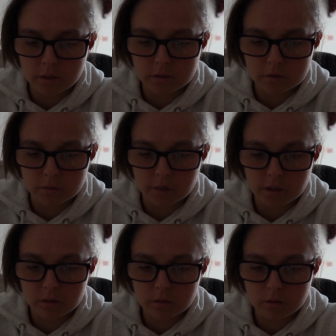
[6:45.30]
Some of
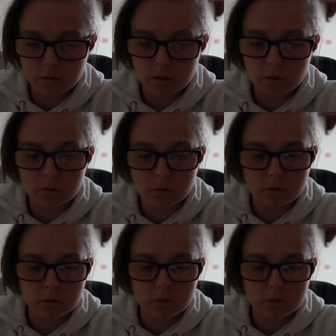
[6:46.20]
that
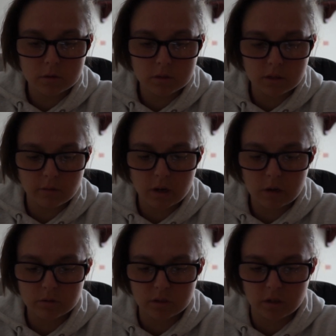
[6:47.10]
done. Seven
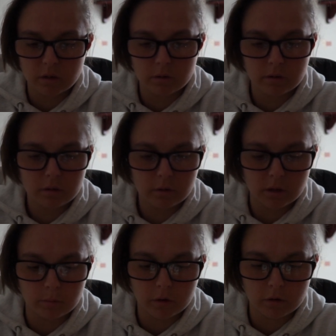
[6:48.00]
hours, yeah, that'll, that'll
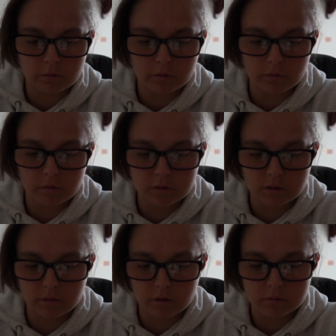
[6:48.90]
keep it going for a few
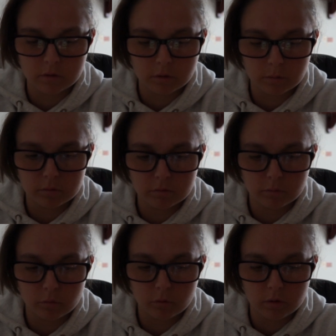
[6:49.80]
seven hours. And I'll do some
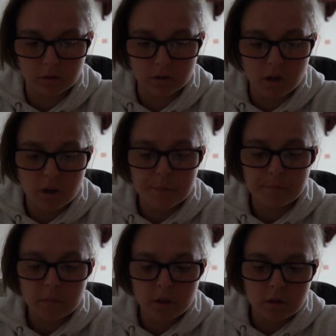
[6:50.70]
more on
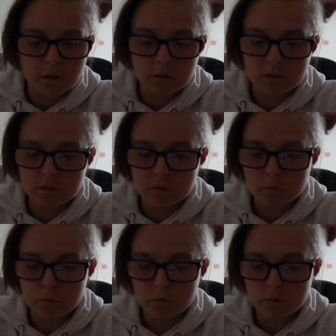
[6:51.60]
this
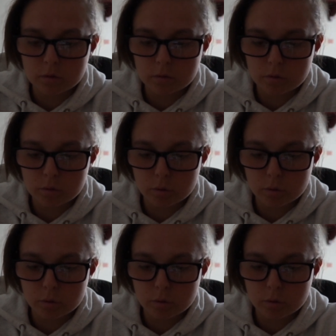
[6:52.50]
one.